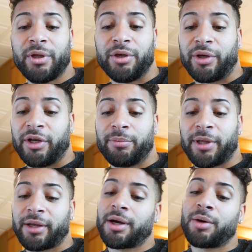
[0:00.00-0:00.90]
You can either be
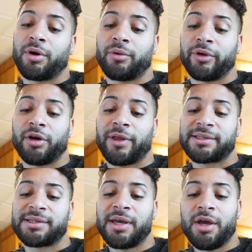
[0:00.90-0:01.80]
like, oh, well, you know,
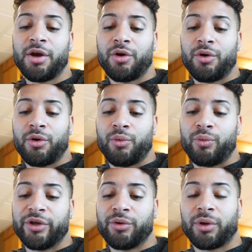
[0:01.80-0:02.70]

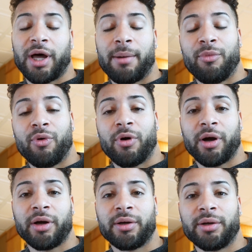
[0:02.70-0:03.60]
we do a lot
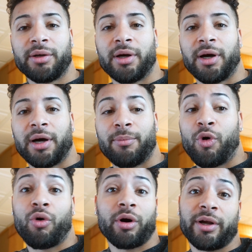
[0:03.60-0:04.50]
more.
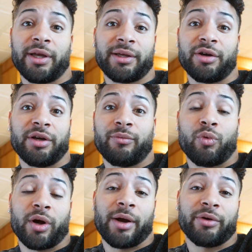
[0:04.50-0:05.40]
Or it could
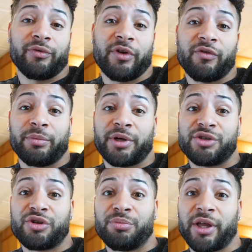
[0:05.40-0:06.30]
work out in your favor,
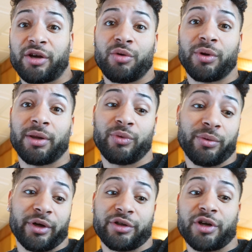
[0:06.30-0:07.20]
because you could be like, oh, well, we
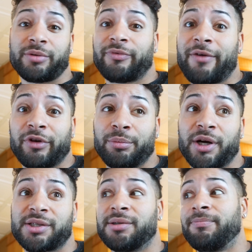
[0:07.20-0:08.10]
were going to charge them
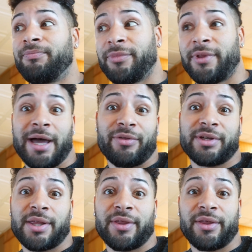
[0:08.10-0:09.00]
$500 and now
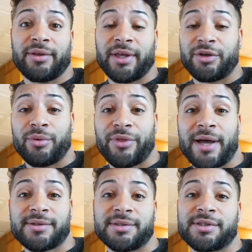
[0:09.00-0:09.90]
they said they can do
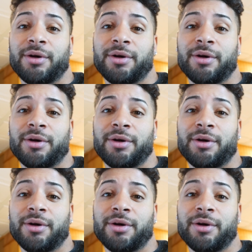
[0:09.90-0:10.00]
$1,000.